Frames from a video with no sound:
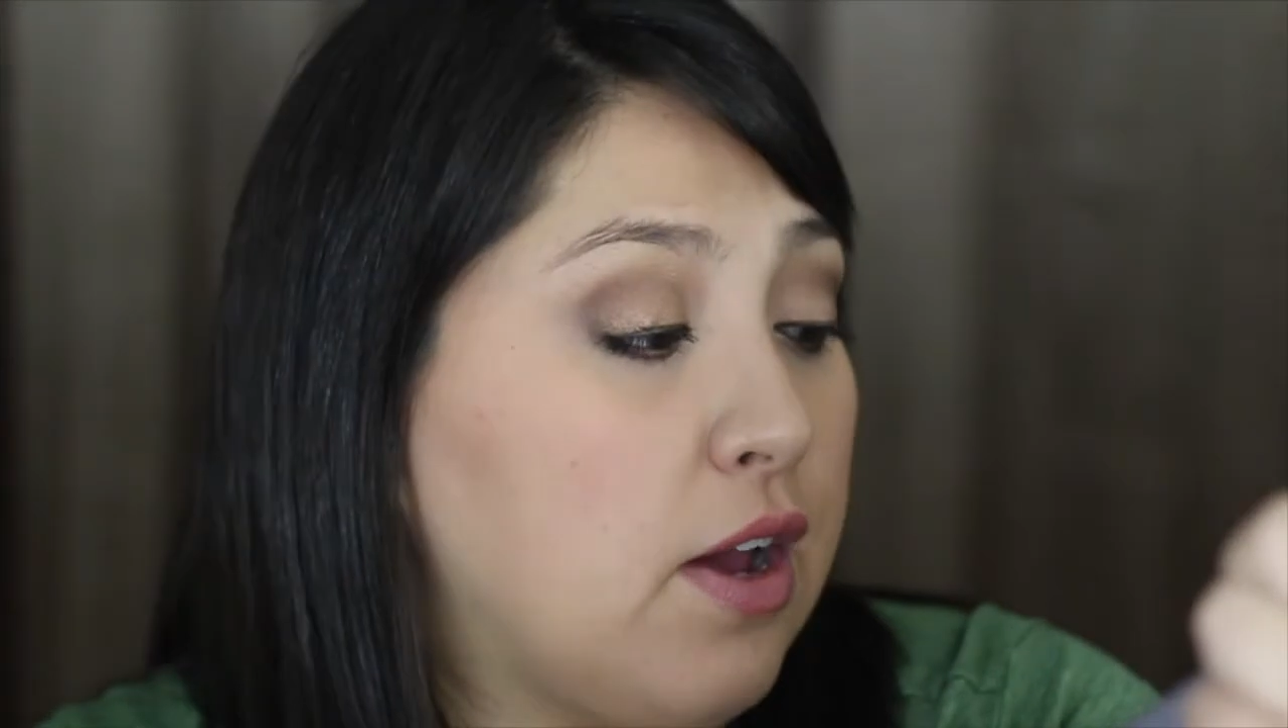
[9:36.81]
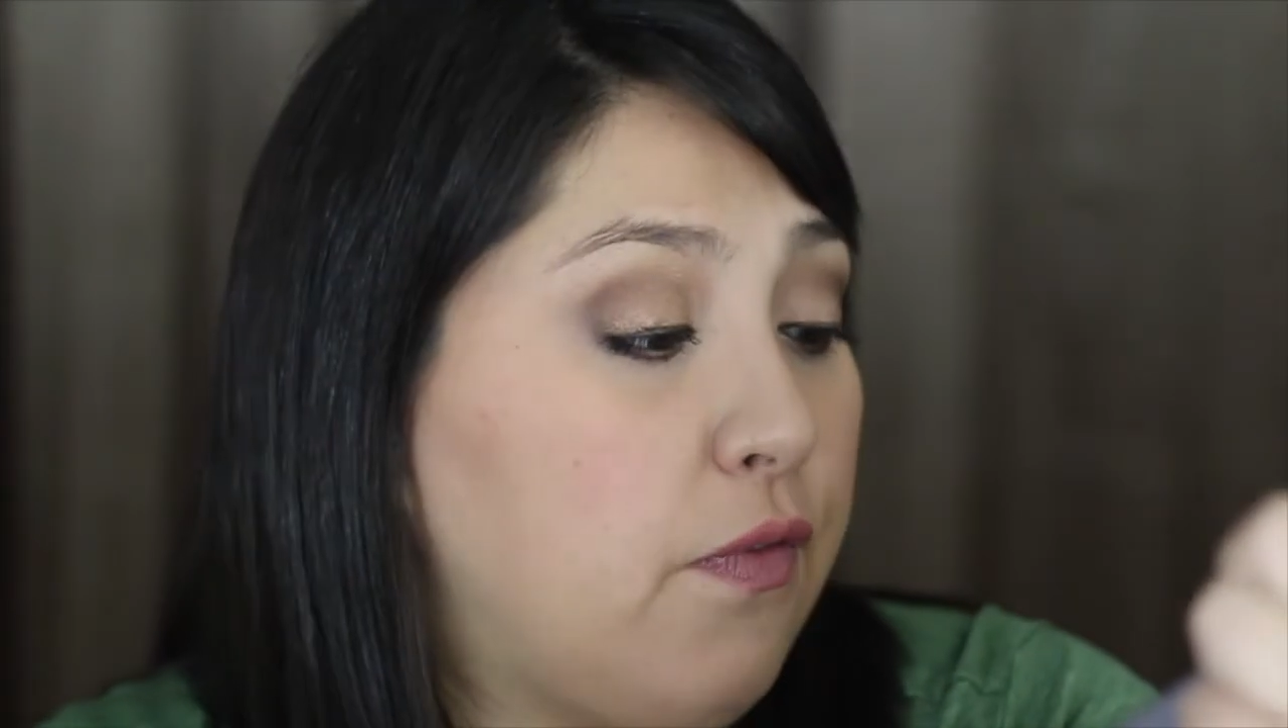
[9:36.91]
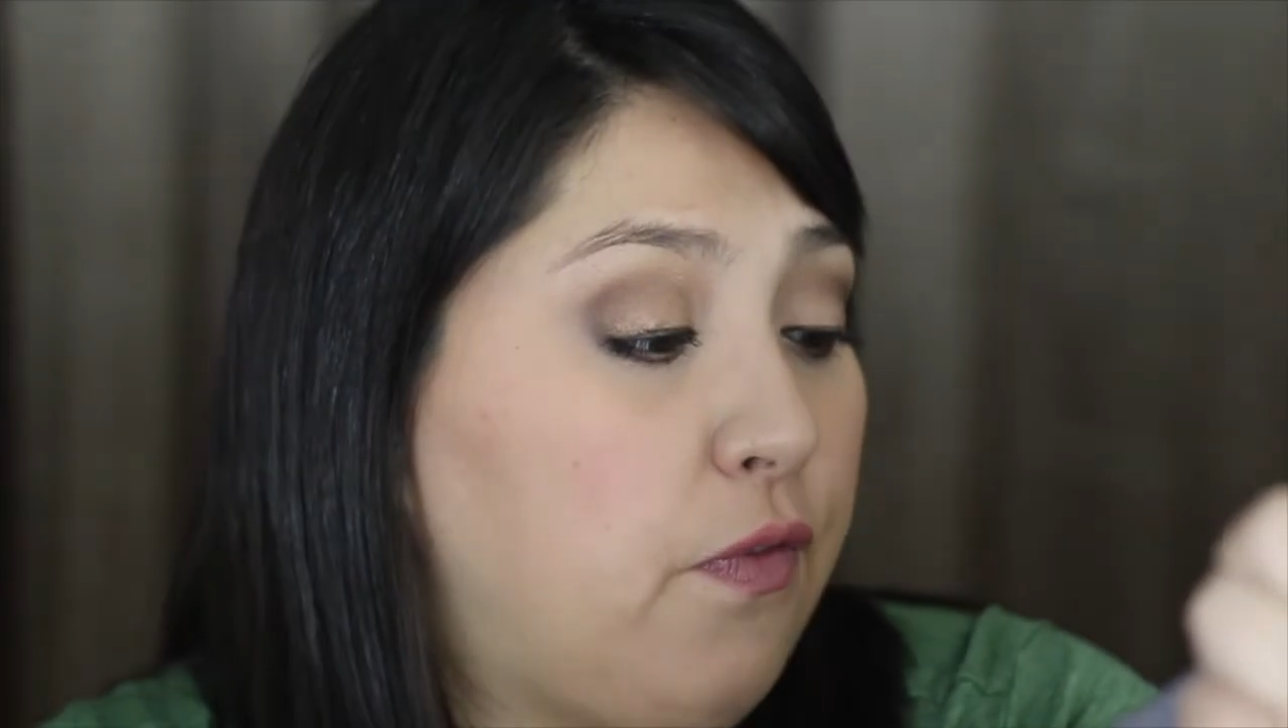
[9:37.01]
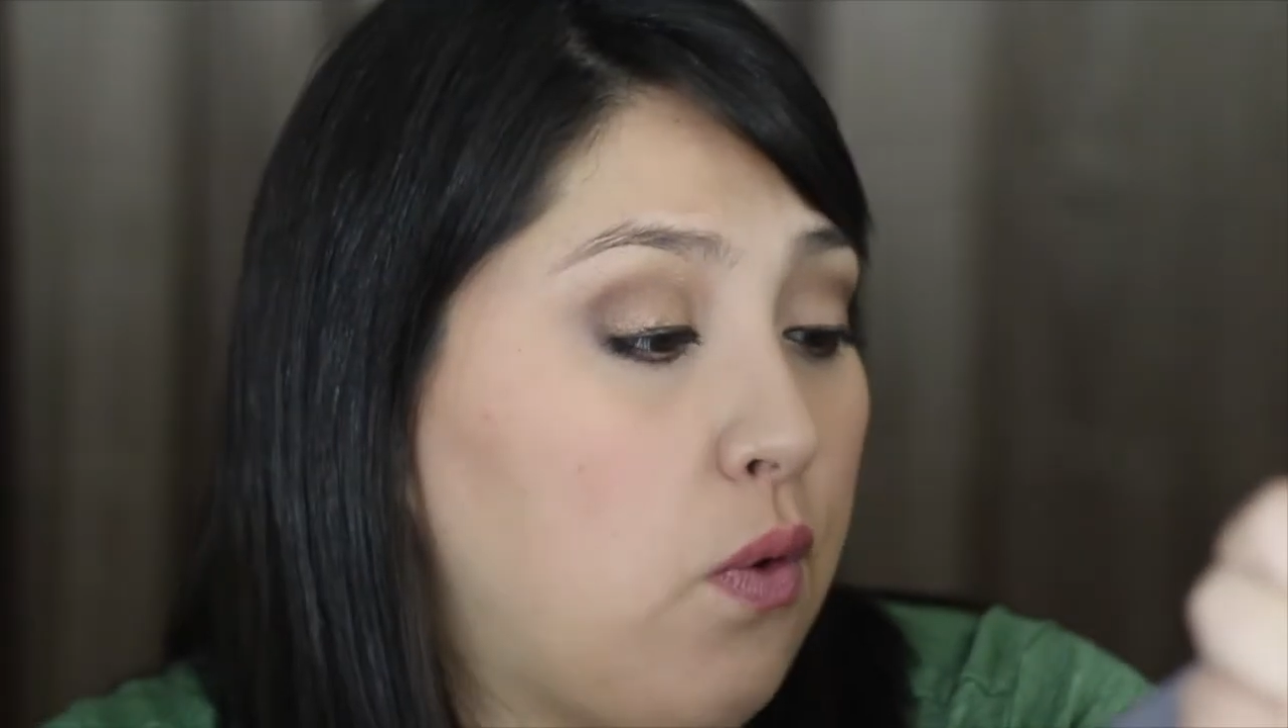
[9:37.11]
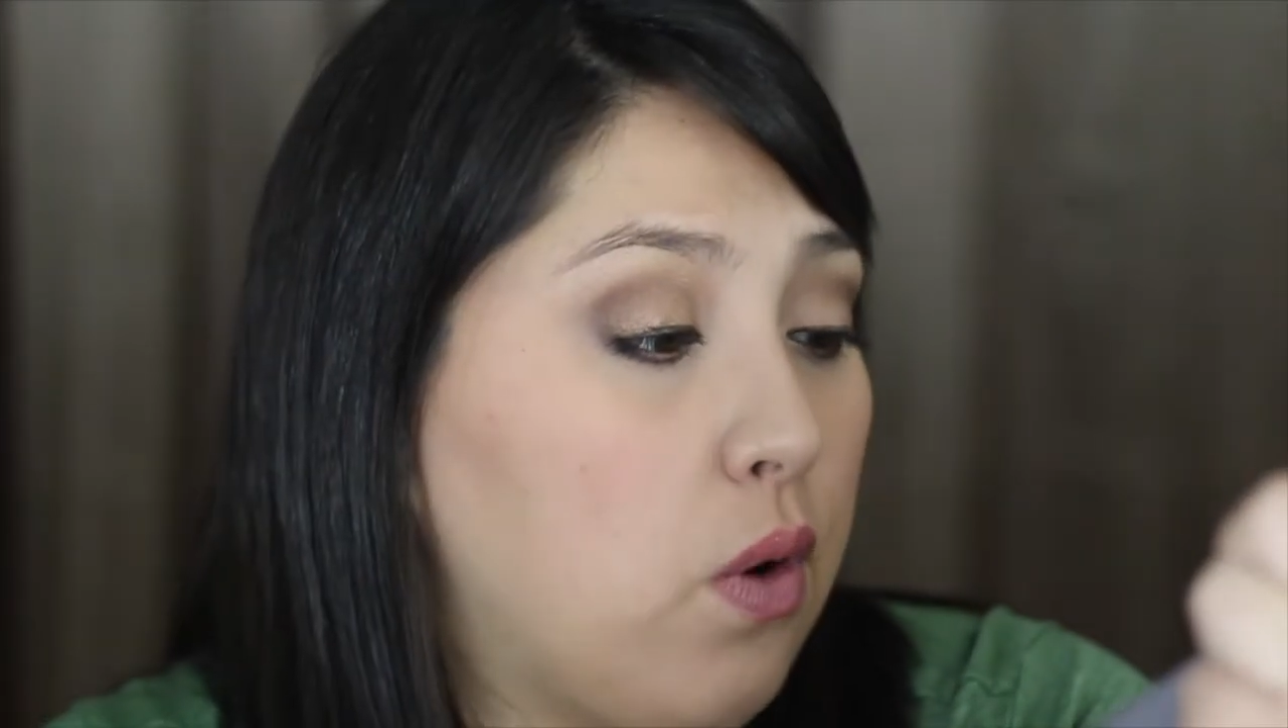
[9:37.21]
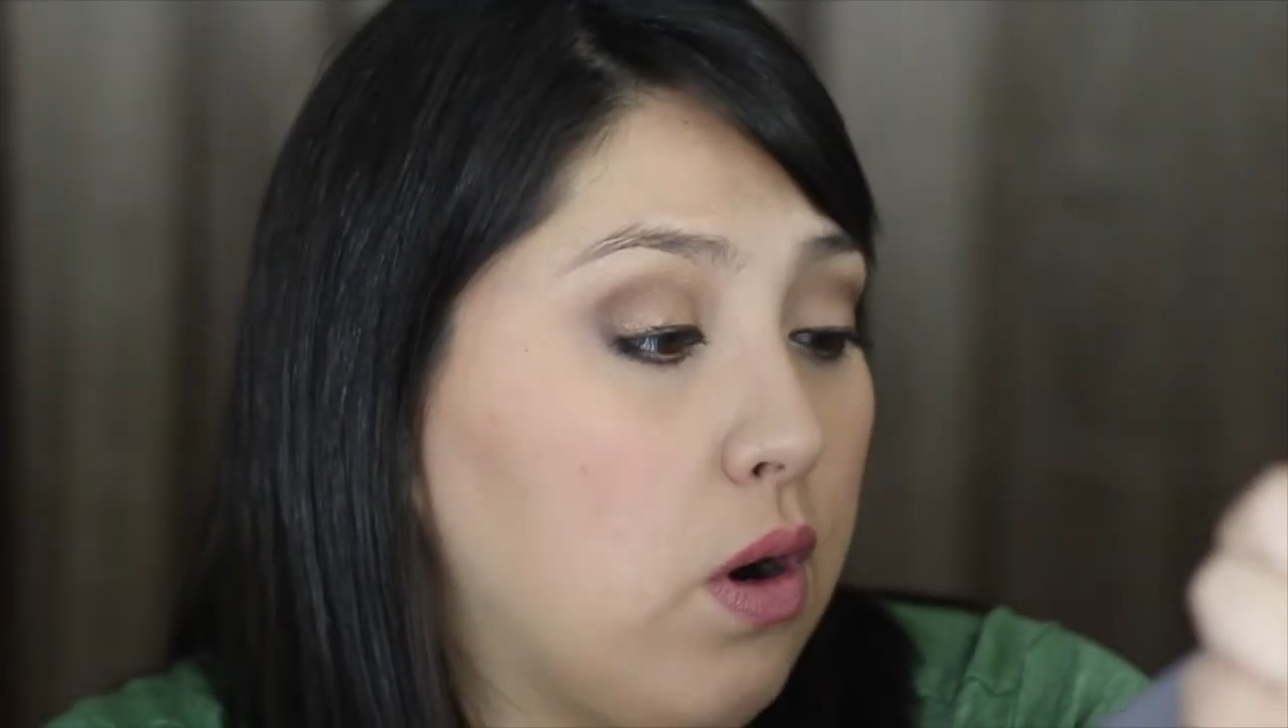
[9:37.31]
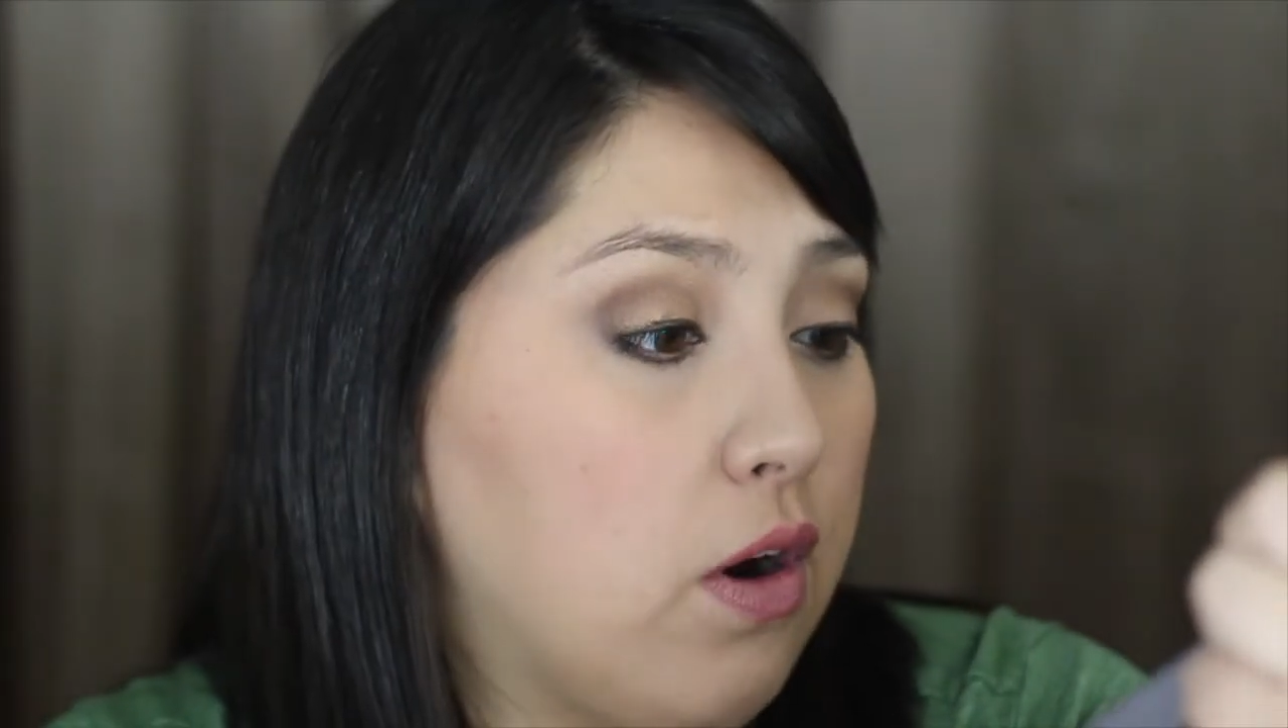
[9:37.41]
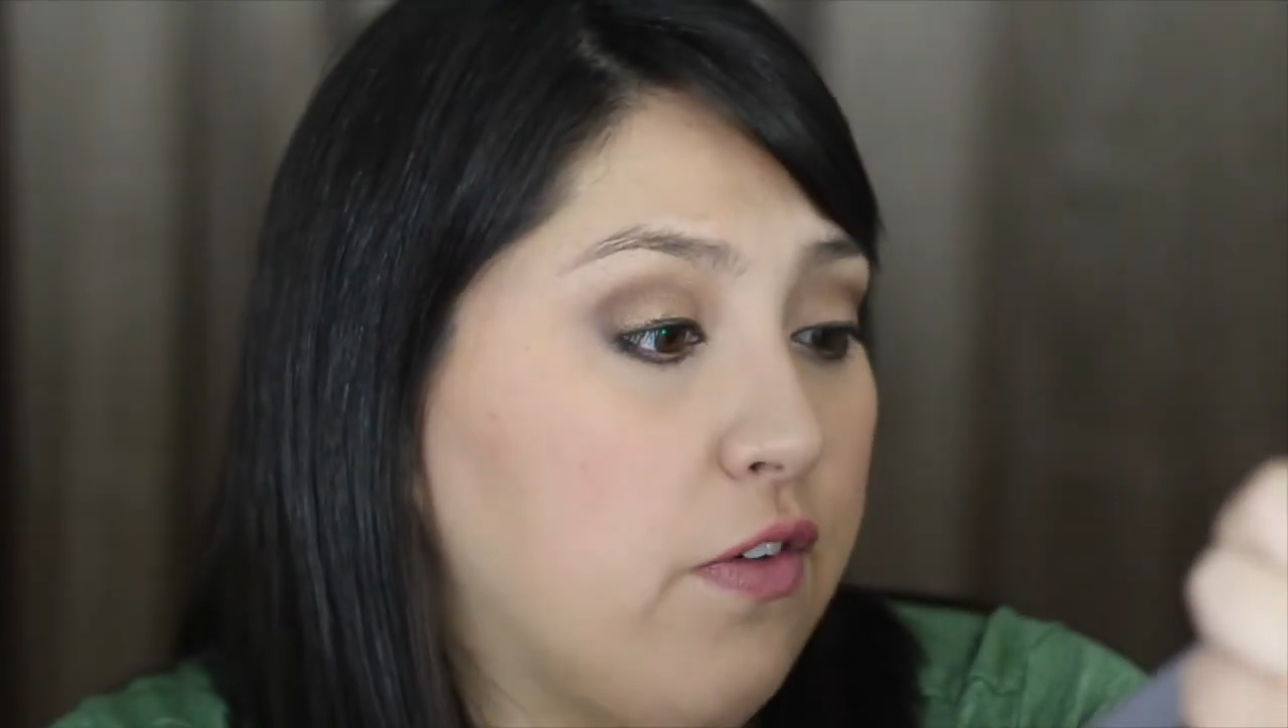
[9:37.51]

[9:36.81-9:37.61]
got 4 or